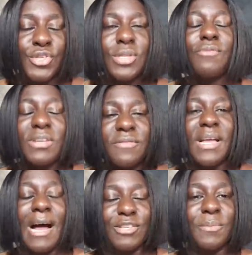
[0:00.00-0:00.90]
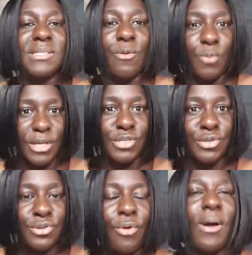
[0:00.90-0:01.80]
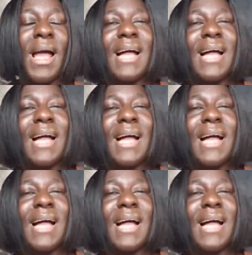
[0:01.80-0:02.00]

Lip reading: So the rest of the housemates, they wanted to know.